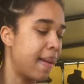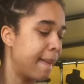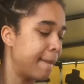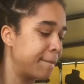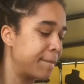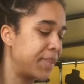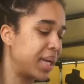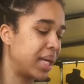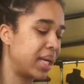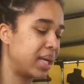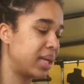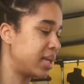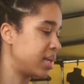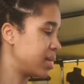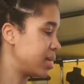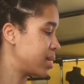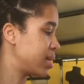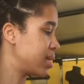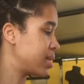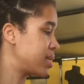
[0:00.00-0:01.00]
But
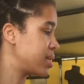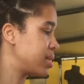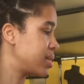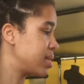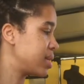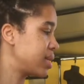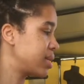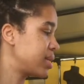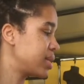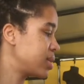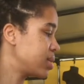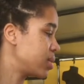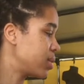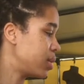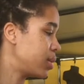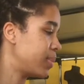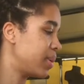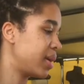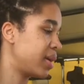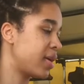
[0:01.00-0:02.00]
this is going to
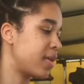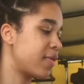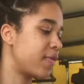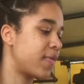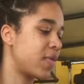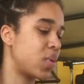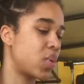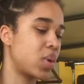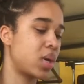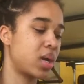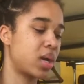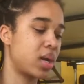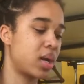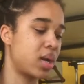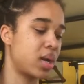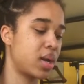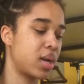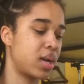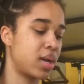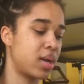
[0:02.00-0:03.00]
be for
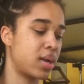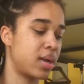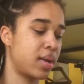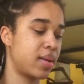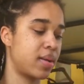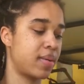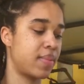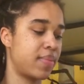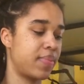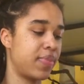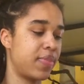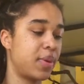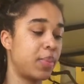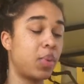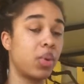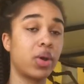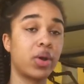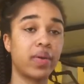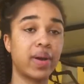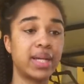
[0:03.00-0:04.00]
the Boy
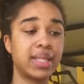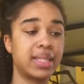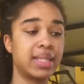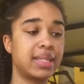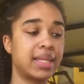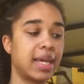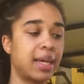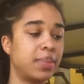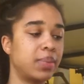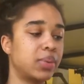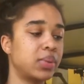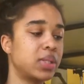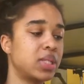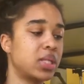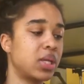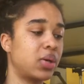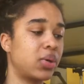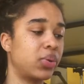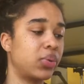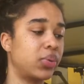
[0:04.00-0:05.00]
Crazy table.
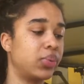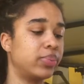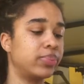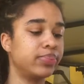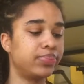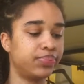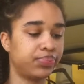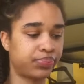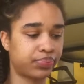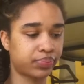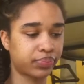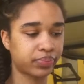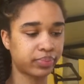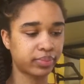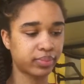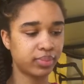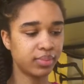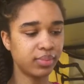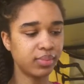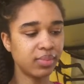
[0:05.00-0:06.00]
So
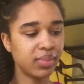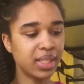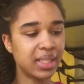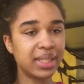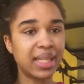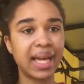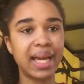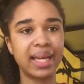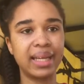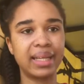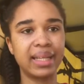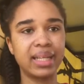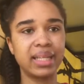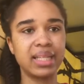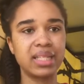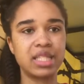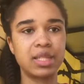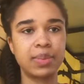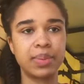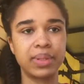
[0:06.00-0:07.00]
the idea is
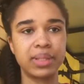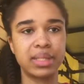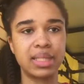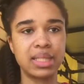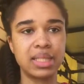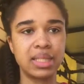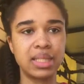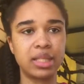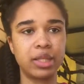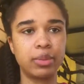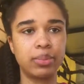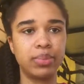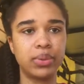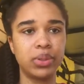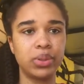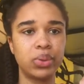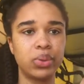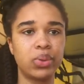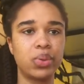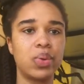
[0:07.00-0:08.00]
to put these little
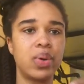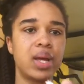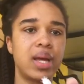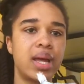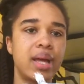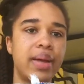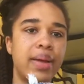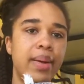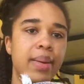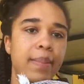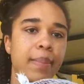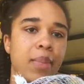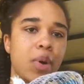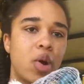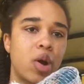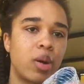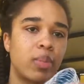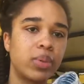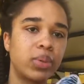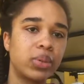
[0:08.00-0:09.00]
blue
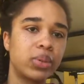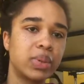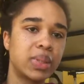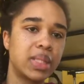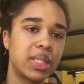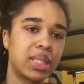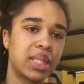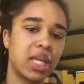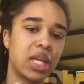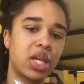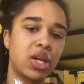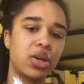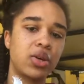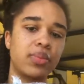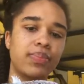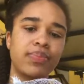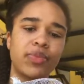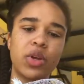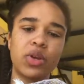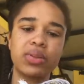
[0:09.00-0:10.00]
marbles here.
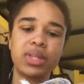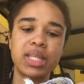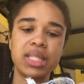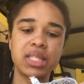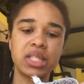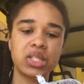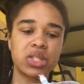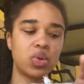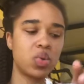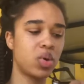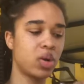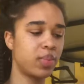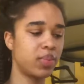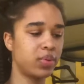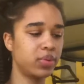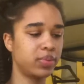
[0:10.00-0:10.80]
Aren't these adorable?